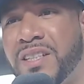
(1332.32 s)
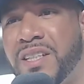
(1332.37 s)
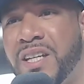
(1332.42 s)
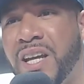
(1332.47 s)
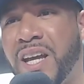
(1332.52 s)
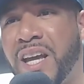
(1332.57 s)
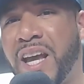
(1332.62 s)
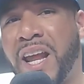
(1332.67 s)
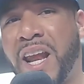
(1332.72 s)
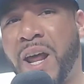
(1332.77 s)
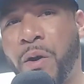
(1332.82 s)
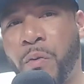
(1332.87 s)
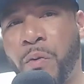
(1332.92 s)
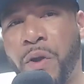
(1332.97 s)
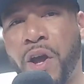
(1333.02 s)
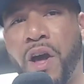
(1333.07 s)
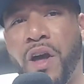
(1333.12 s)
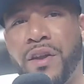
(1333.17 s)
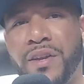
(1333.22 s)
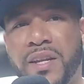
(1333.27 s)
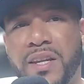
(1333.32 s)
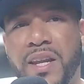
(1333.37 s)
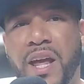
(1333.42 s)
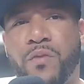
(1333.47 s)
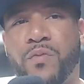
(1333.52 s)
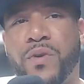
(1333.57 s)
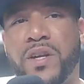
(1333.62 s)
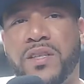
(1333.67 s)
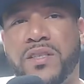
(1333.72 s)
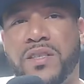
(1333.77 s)
And we all need
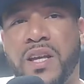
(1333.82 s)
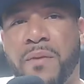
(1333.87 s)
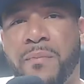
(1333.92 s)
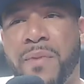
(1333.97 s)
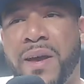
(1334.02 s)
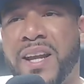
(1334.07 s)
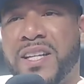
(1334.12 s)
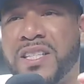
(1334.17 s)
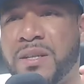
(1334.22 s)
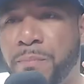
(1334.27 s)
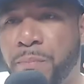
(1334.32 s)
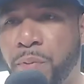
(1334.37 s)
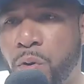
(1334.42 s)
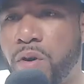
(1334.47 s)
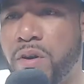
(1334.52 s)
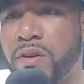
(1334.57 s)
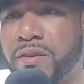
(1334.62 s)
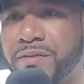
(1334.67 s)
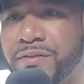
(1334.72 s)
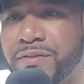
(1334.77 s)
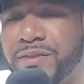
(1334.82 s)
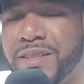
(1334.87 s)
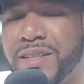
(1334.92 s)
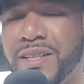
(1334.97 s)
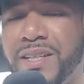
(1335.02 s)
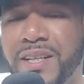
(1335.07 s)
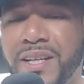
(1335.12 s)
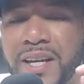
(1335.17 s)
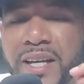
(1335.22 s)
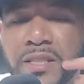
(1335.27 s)
that reset, man. It's important.
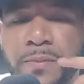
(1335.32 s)
Absolutely.